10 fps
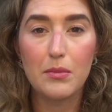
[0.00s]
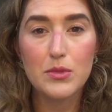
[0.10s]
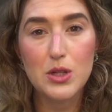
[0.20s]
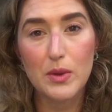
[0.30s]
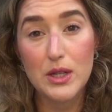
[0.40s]

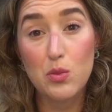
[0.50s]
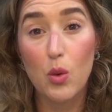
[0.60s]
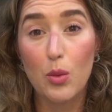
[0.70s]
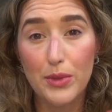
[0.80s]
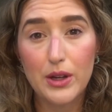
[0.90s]
just when it's
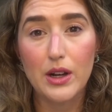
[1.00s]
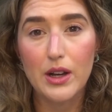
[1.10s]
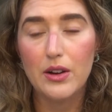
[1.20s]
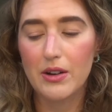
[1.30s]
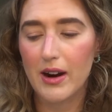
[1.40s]
warm you can
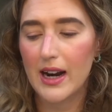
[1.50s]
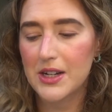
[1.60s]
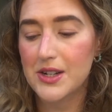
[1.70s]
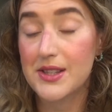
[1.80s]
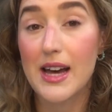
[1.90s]
curl your
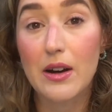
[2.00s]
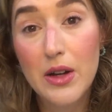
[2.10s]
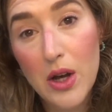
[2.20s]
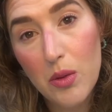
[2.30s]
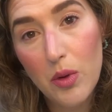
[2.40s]
eyelashes, and that
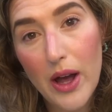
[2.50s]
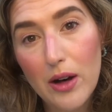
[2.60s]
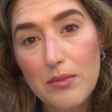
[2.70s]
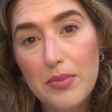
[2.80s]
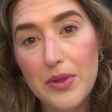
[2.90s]
will
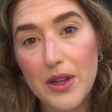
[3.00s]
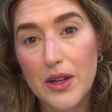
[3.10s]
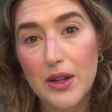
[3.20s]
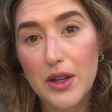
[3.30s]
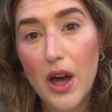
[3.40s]
help
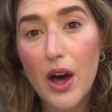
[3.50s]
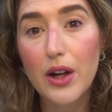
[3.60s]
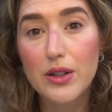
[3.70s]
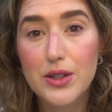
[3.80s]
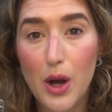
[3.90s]
the
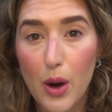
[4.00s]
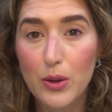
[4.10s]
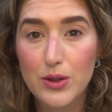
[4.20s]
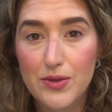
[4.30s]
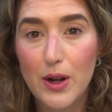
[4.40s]
curl to
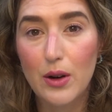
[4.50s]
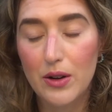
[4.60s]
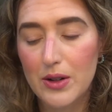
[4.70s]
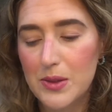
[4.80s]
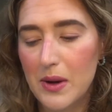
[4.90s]
hold for
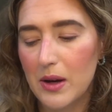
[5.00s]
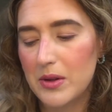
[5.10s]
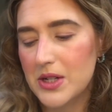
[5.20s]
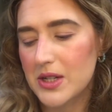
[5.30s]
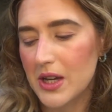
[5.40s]
longer as well,
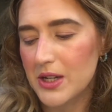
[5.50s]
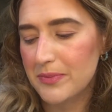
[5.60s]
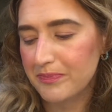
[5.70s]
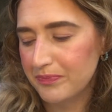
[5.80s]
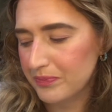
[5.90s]
which is good.
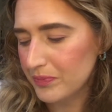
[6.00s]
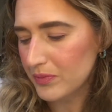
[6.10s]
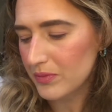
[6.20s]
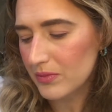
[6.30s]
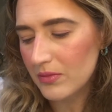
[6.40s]

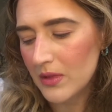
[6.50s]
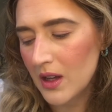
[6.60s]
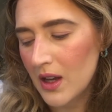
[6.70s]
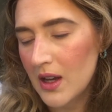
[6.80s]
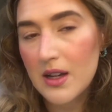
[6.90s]

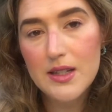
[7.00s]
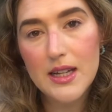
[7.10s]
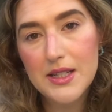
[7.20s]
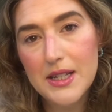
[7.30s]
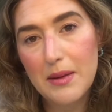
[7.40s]
So
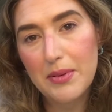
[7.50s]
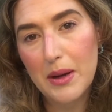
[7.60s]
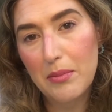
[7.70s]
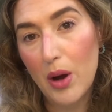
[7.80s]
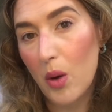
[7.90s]
that's tip
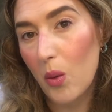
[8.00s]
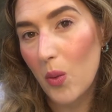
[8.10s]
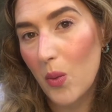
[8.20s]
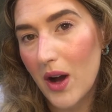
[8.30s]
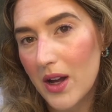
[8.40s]
number
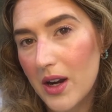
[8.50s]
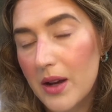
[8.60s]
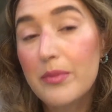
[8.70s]
one.